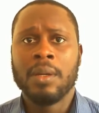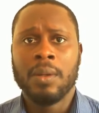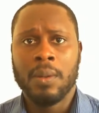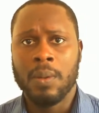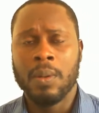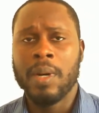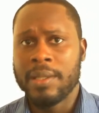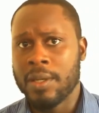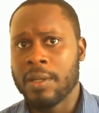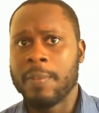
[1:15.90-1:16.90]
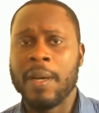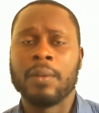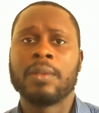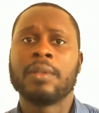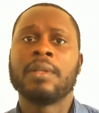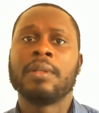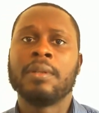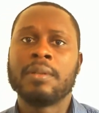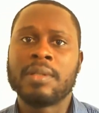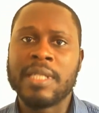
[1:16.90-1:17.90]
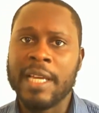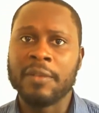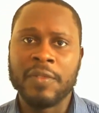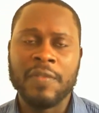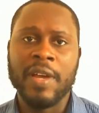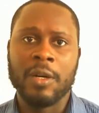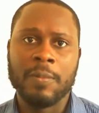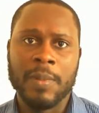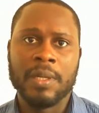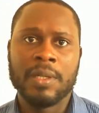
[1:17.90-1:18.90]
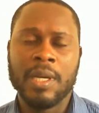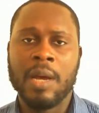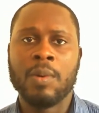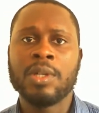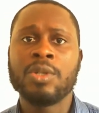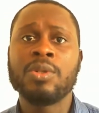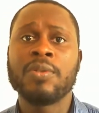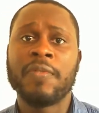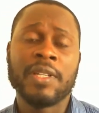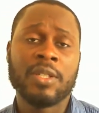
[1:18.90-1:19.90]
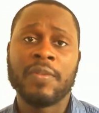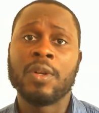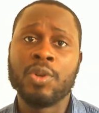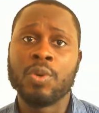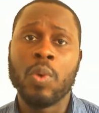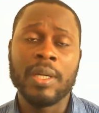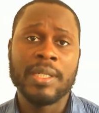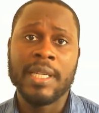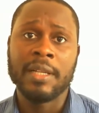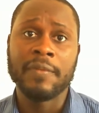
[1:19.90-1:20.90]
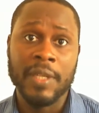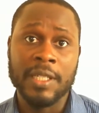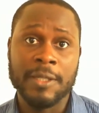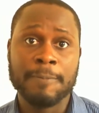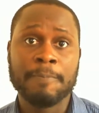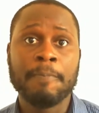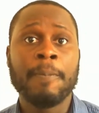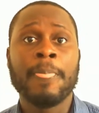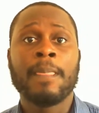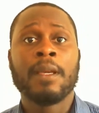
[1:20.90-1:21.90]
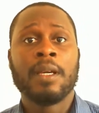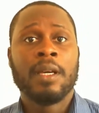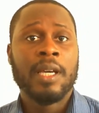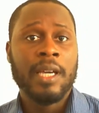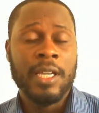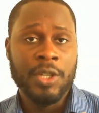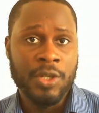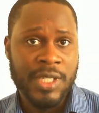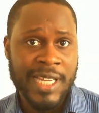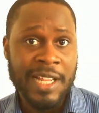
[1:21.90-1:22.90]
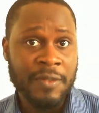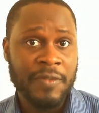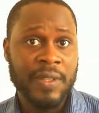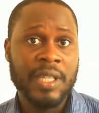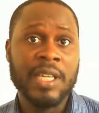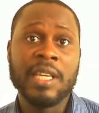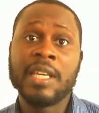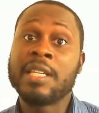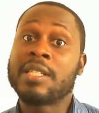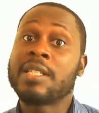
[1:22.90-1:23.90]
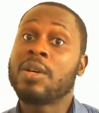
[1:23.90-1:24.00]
or I talk about self-development, I want you to first of all know what self is. Your self is